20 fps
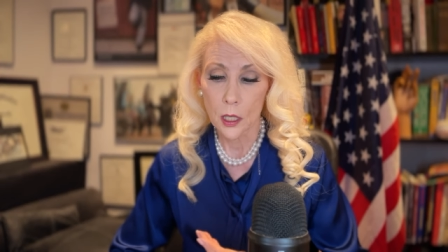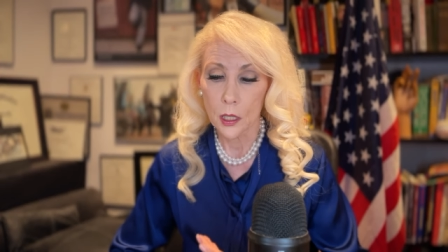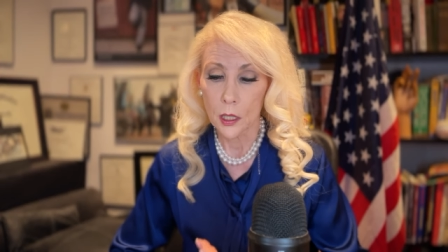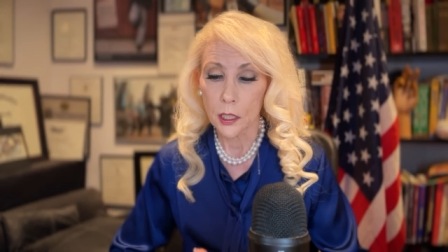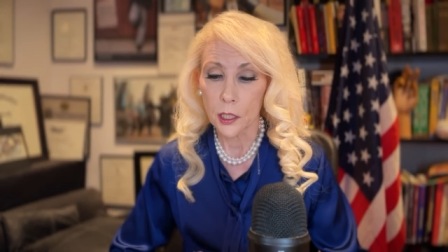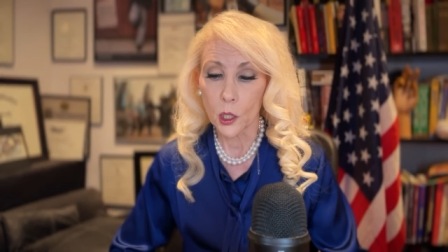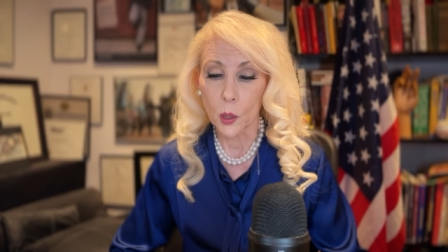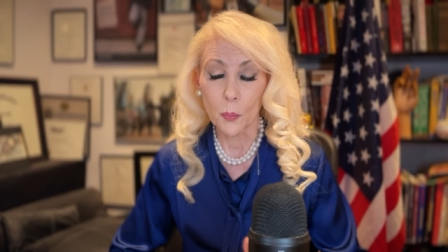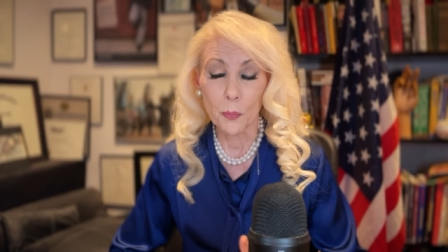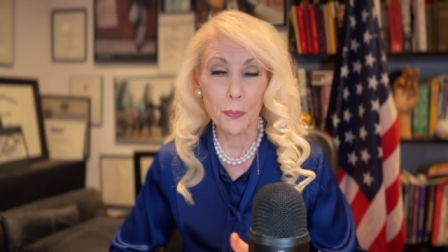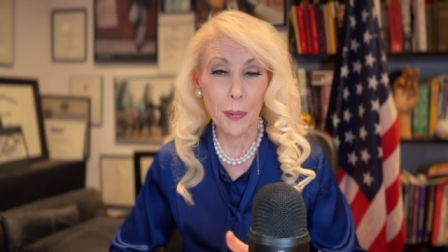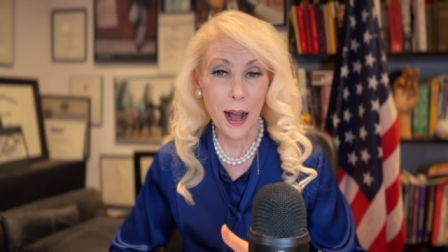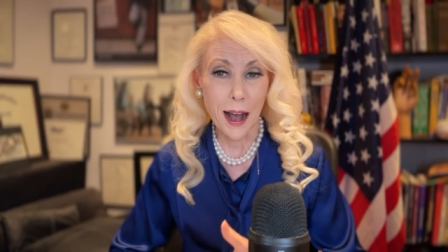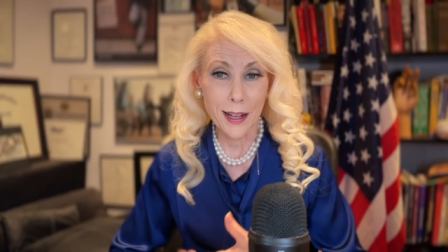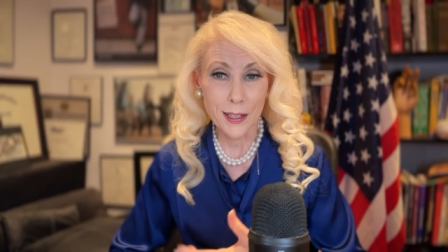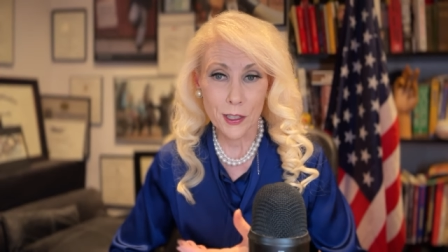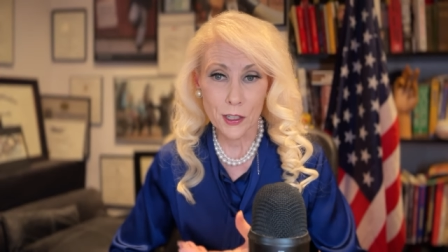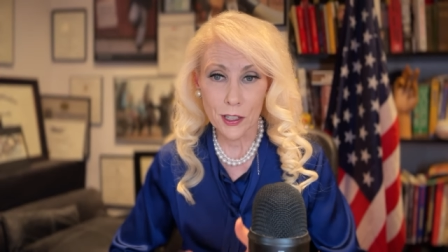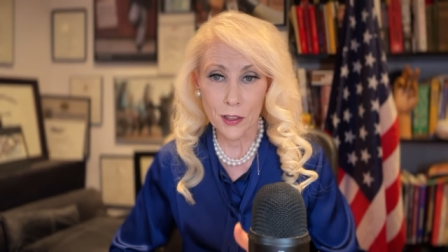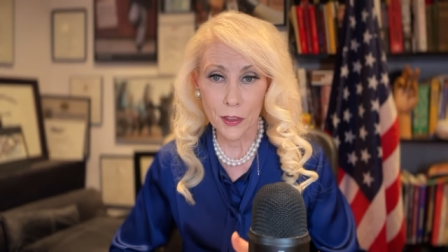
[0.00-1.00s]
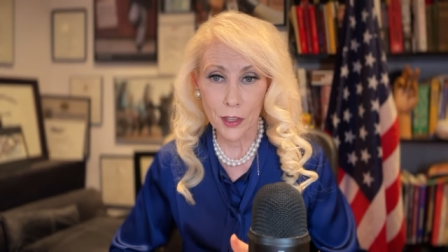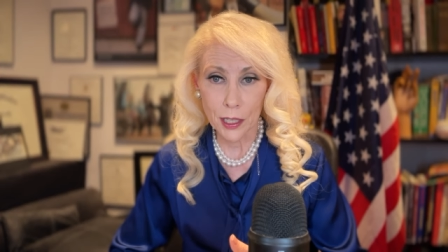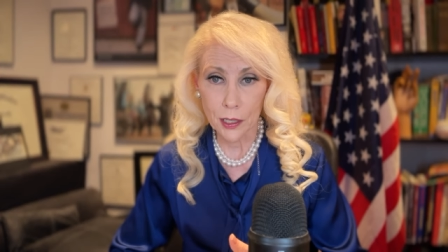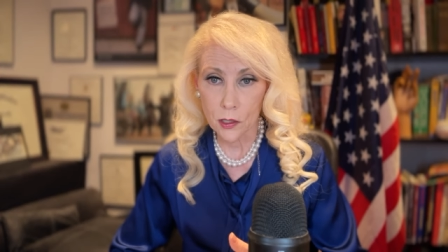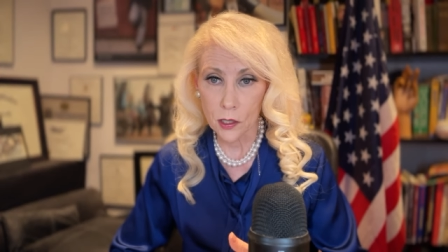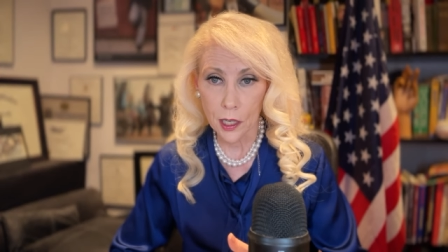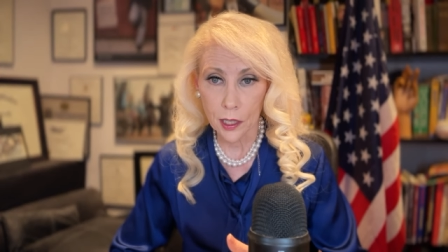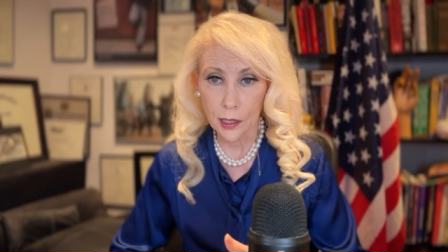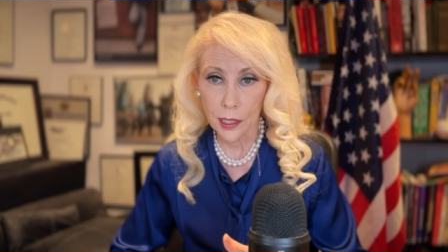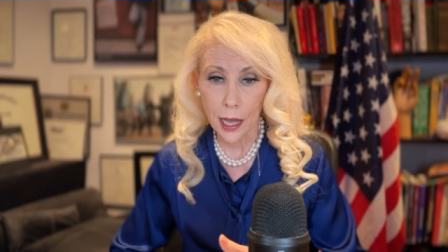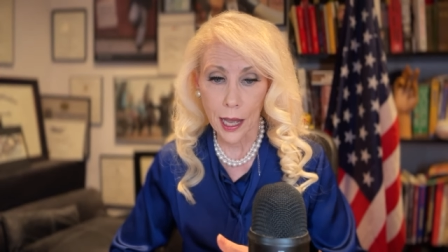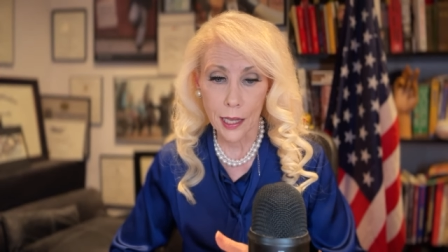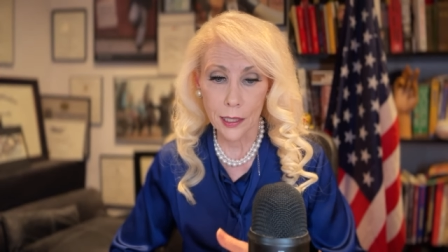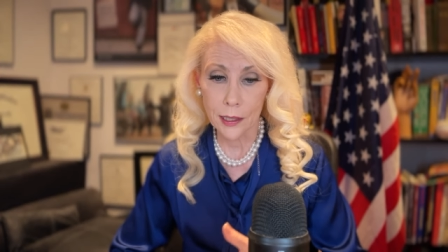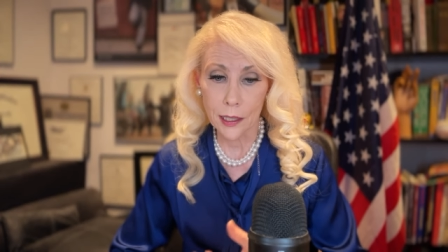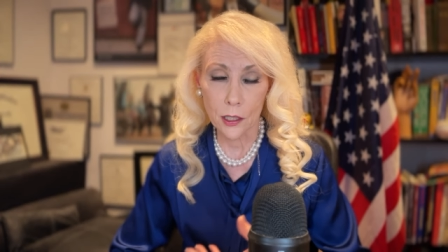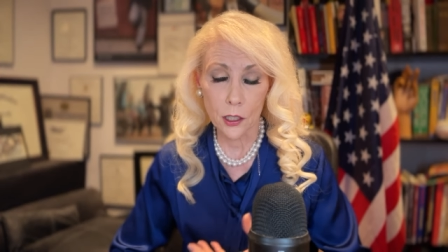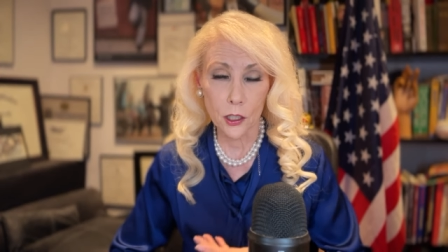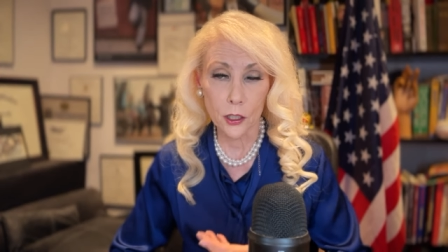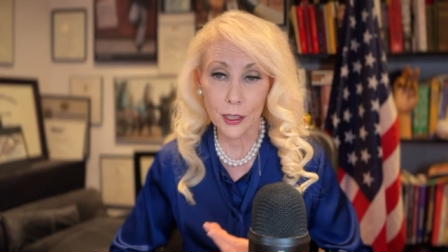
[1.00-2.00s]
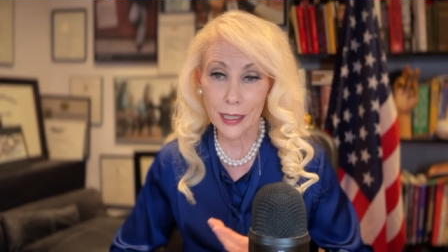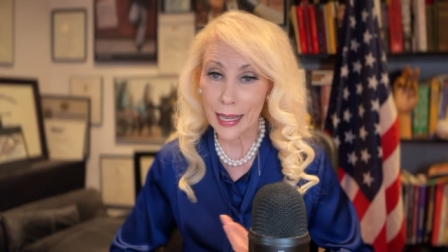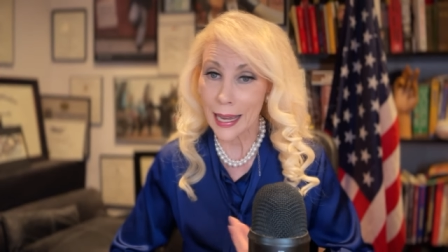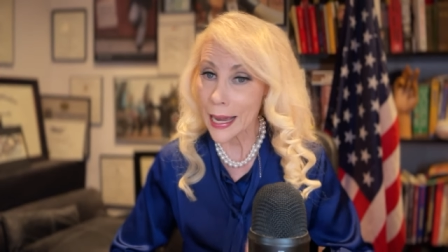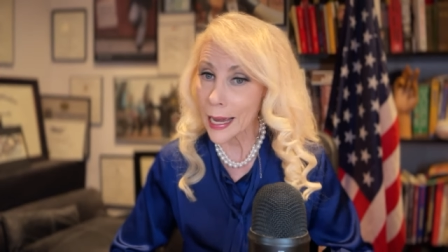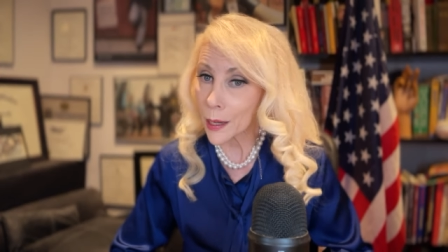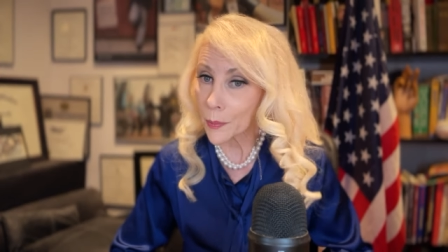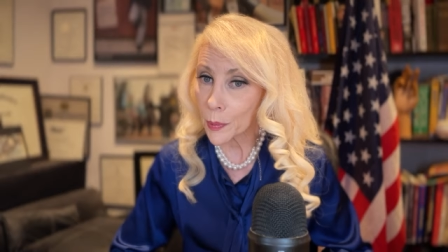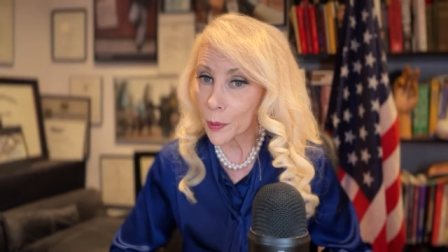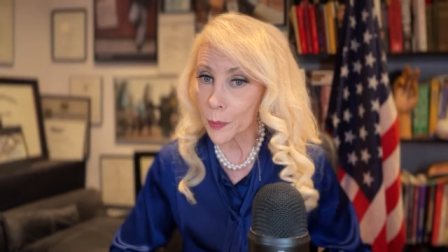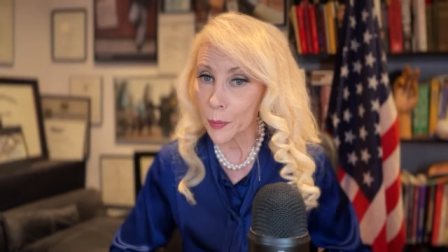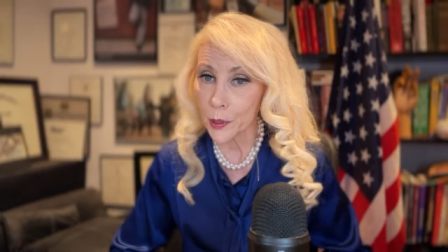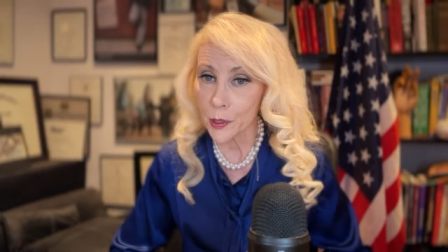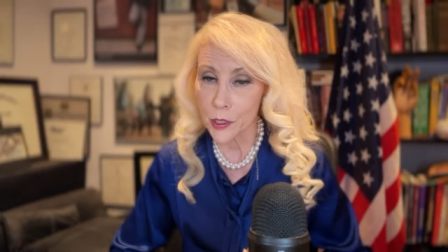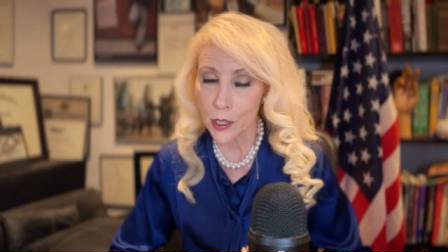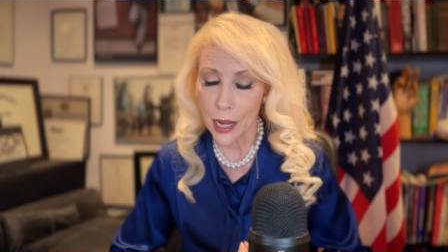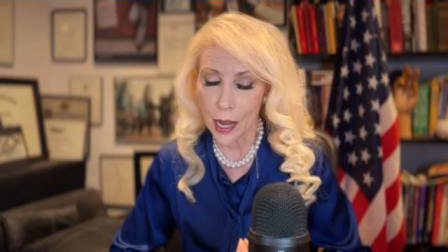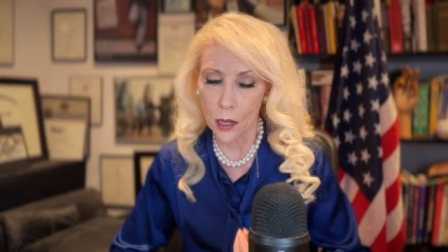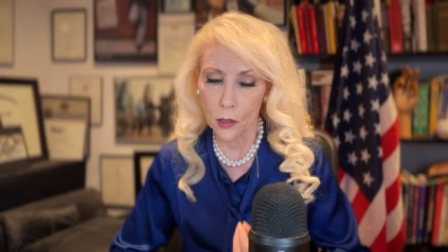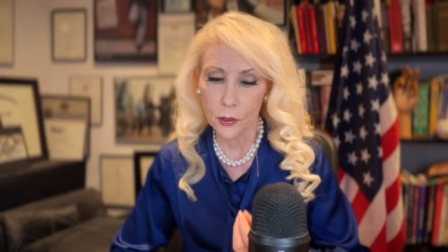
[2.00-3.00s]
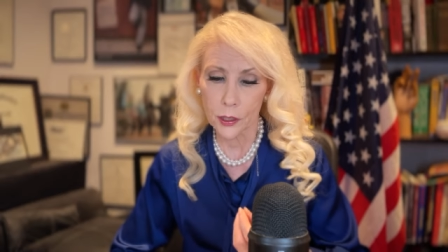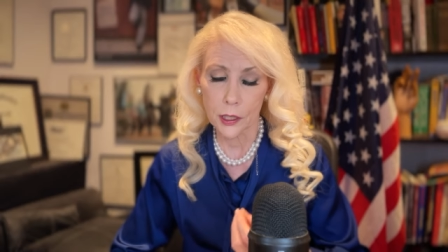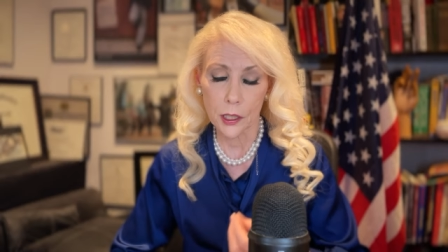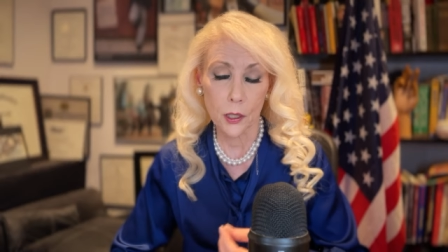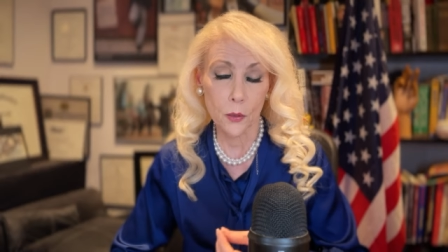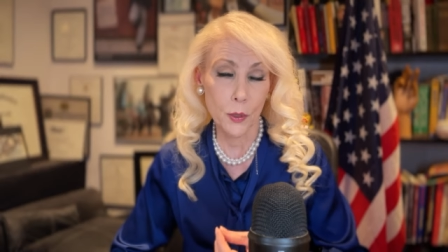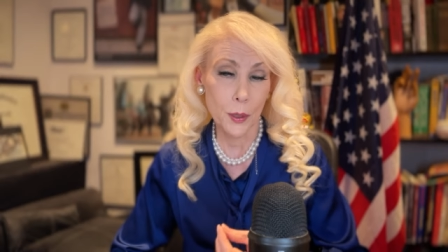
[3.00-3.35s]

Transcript: you know, bots and things like that that her camp puts out there.